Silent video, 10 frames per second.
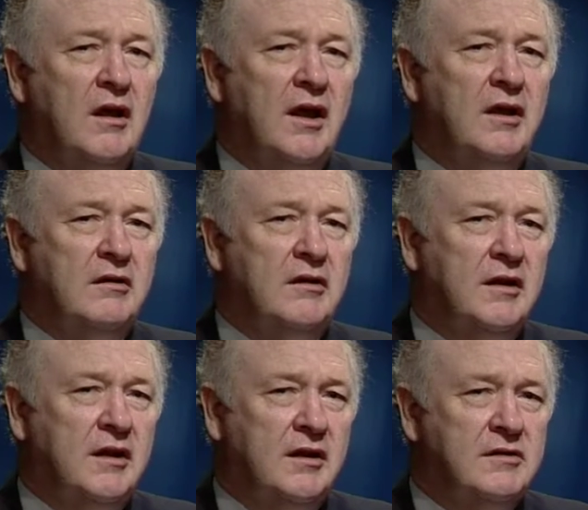And
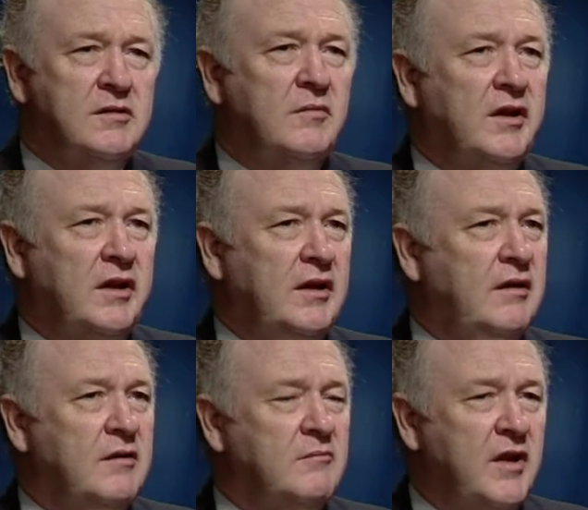similarly,
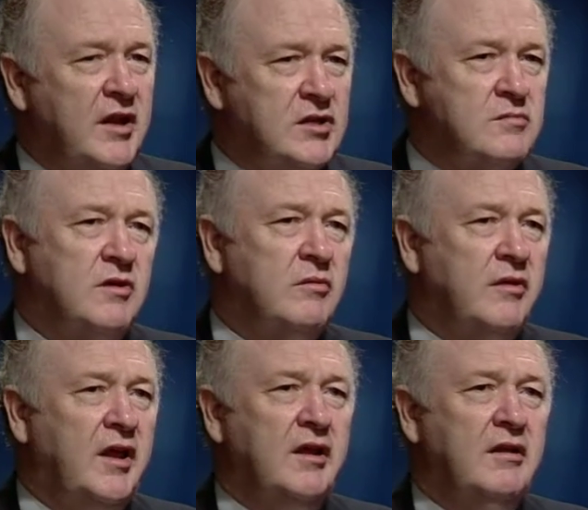management
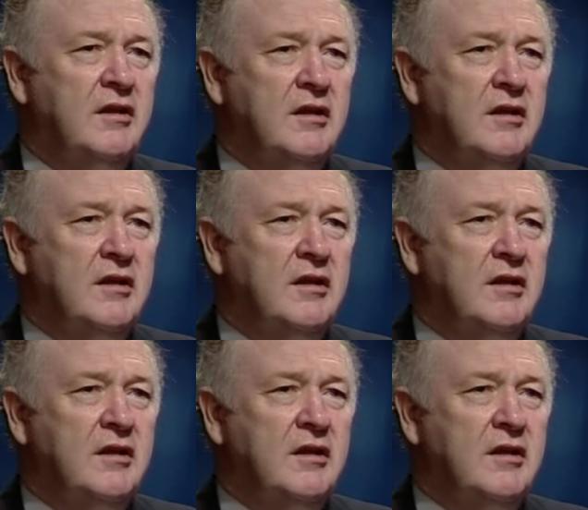without